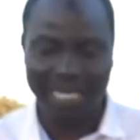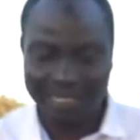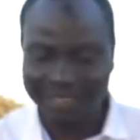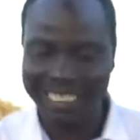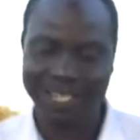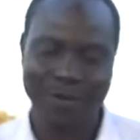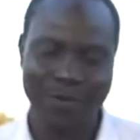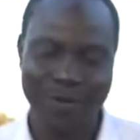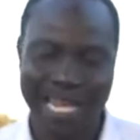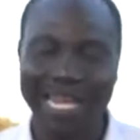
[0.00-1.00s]
And still,
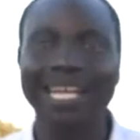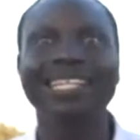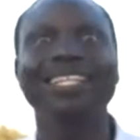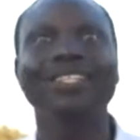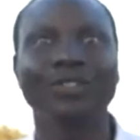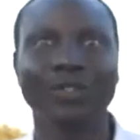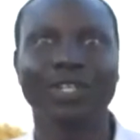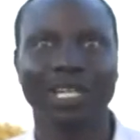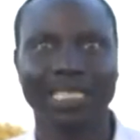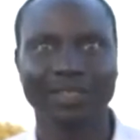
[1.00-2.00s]
we are under
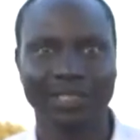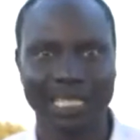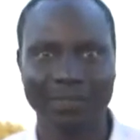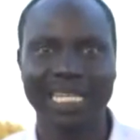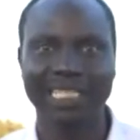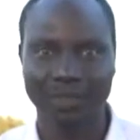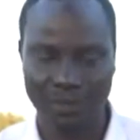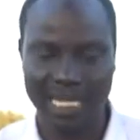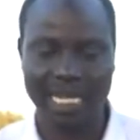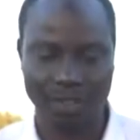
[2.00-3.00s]
$2. So that means
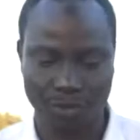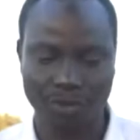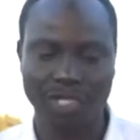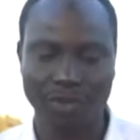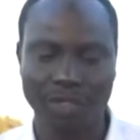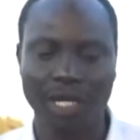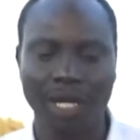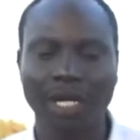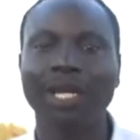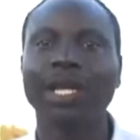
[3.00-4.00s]
we can truly do a
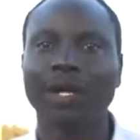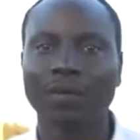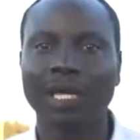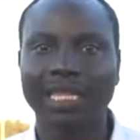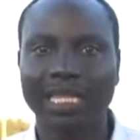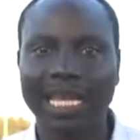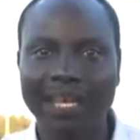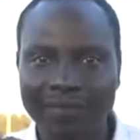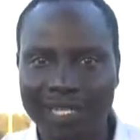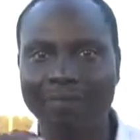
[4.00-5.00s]
lot with
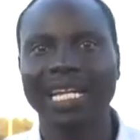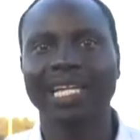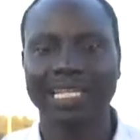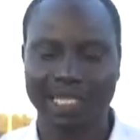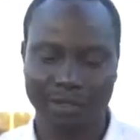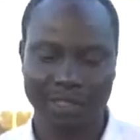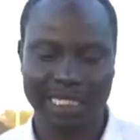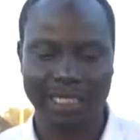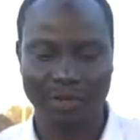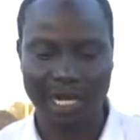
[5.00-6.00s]
every penny that you
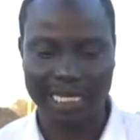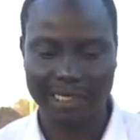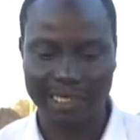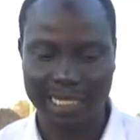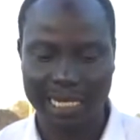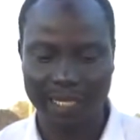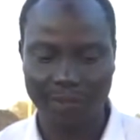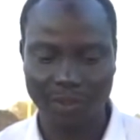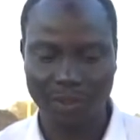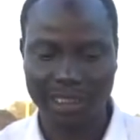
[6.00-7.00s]
send to us.
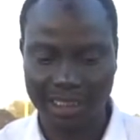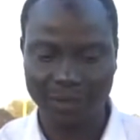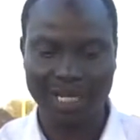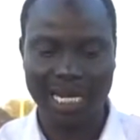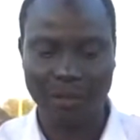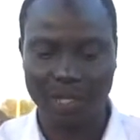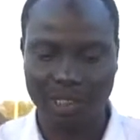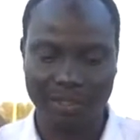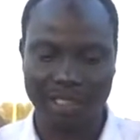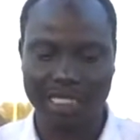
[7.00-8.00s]
So this is what I
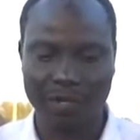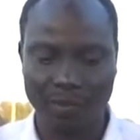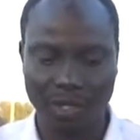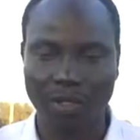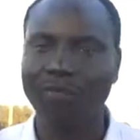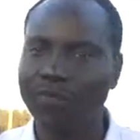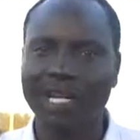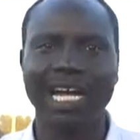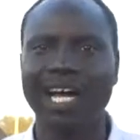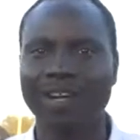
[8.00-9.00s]
wanted to share with you.
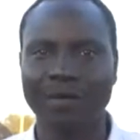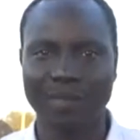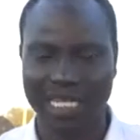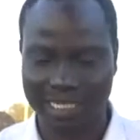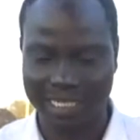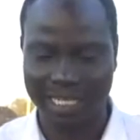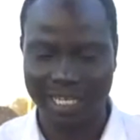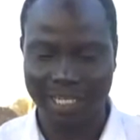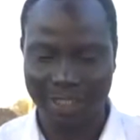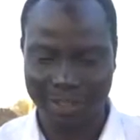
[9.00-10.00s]
Full accountability.
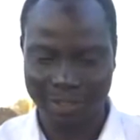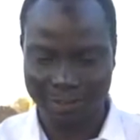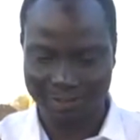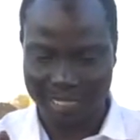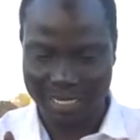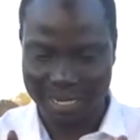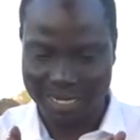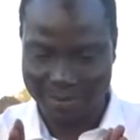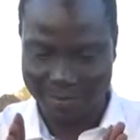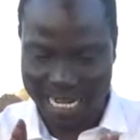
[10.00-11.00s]

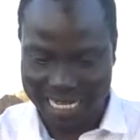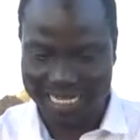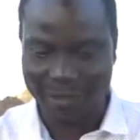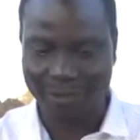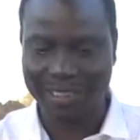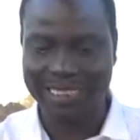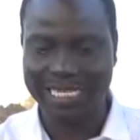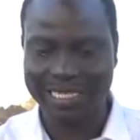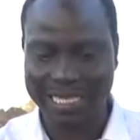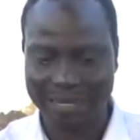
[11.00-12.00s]
The money that was
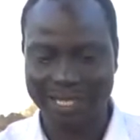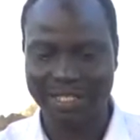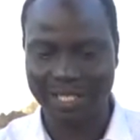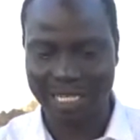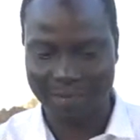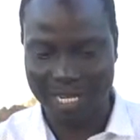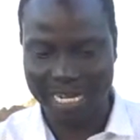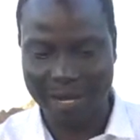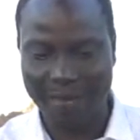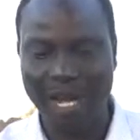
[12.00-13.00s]
sent, I'm not talking
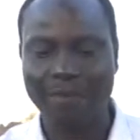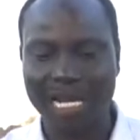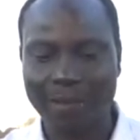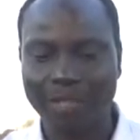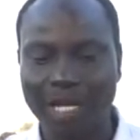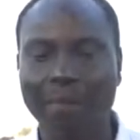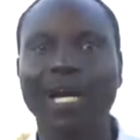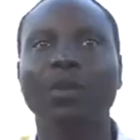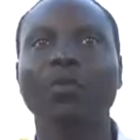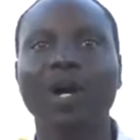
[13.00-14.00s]
about the amount, but I'm talking
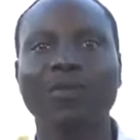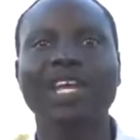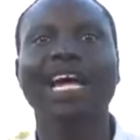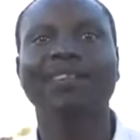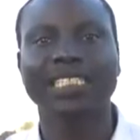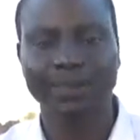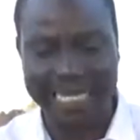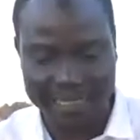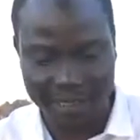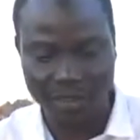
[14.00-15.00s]
about what we have
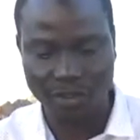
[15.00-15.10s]
spent.